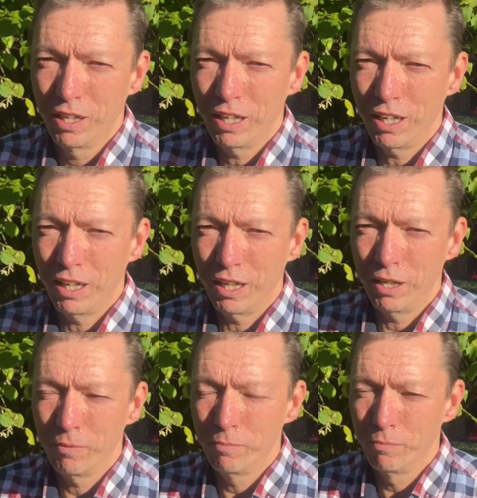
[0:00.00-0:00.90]

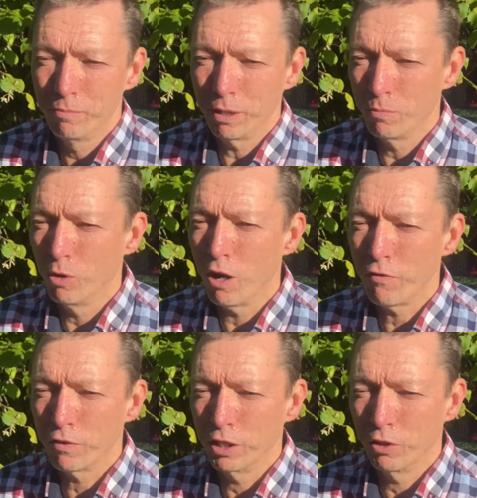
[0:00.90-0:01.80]
but more
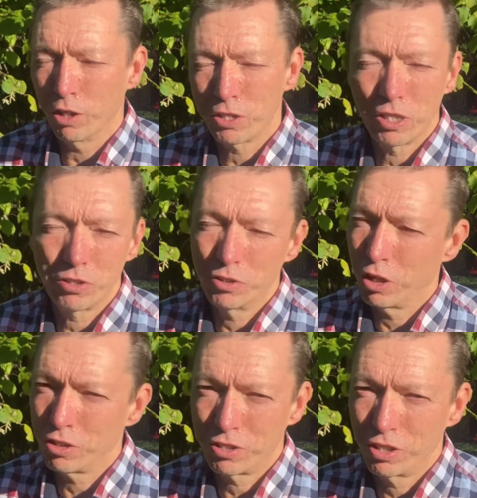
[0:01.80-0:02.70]
often than not it's
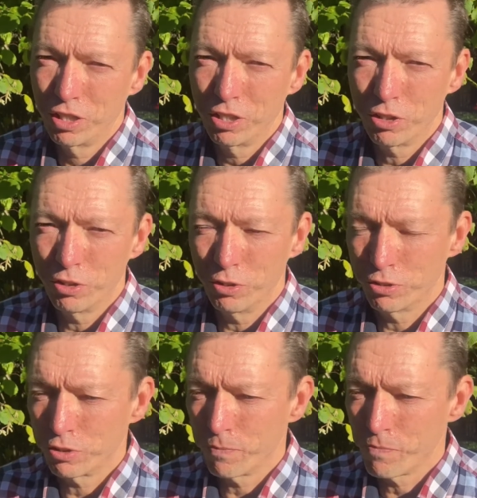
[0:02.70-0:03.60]
not used.